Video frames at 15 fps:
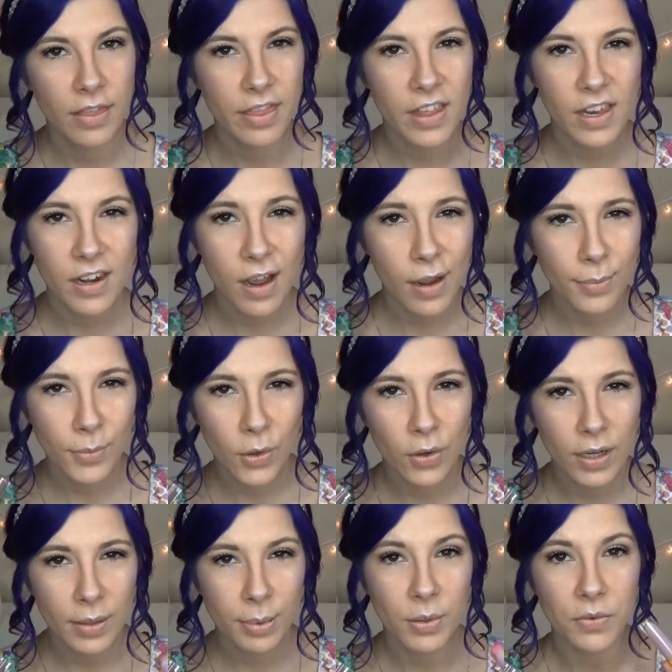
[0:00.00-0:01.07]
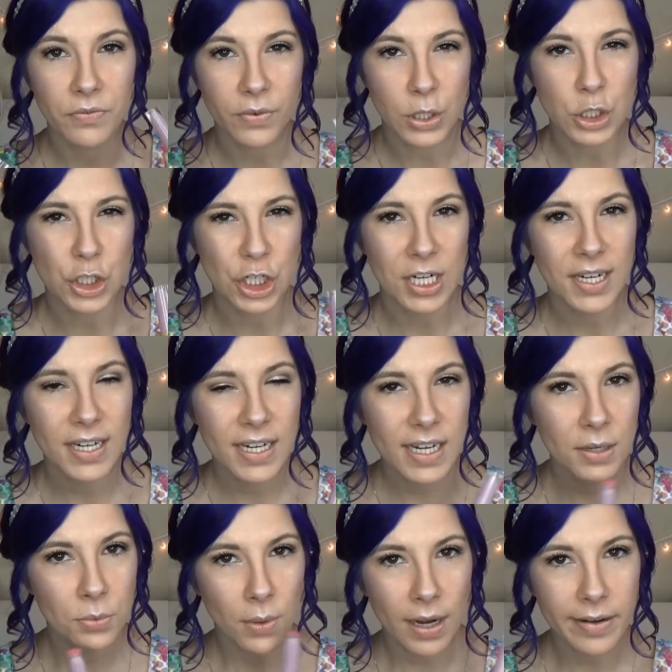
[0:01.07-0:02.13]
Then I'm going to put
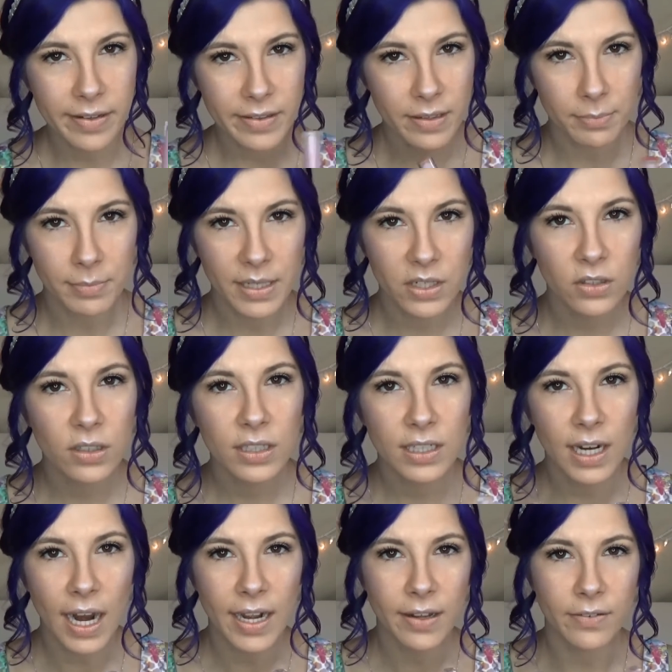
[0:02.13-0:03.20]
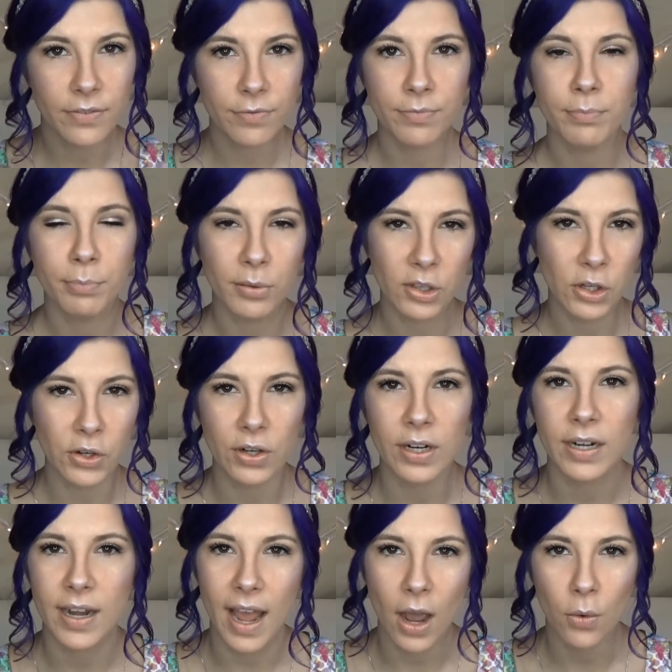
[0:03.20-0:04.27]
Virginity right in the middle and kind of blur
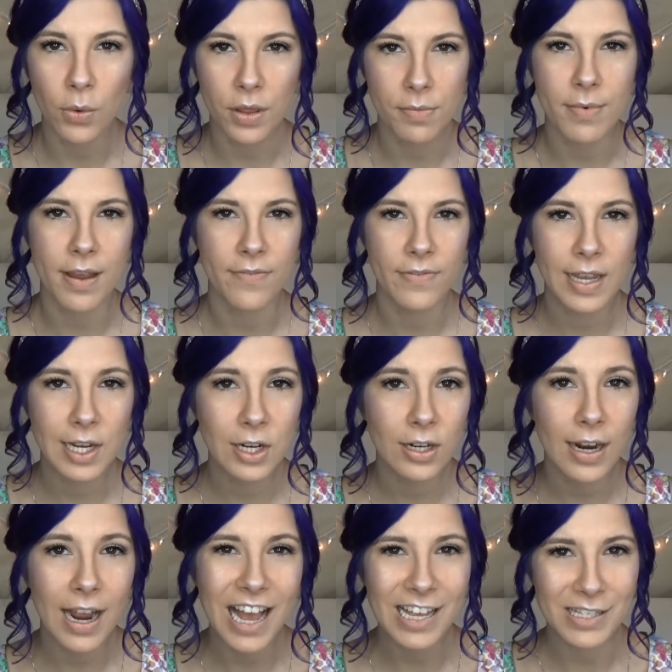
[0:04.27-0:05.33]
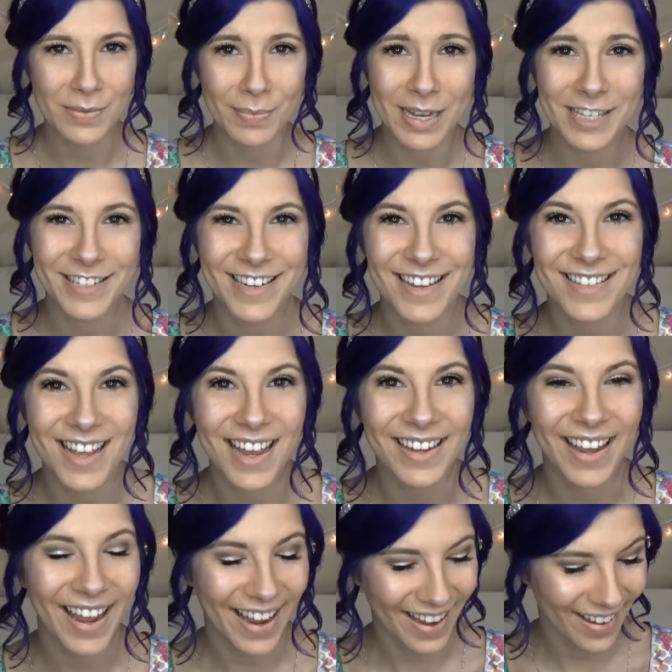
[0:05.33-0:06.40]
it out with my finger as best as I
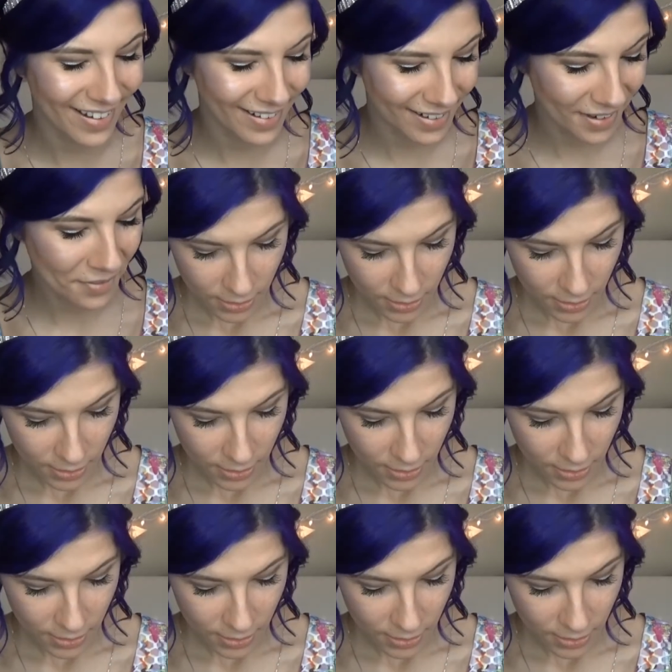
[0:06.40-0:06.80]
can.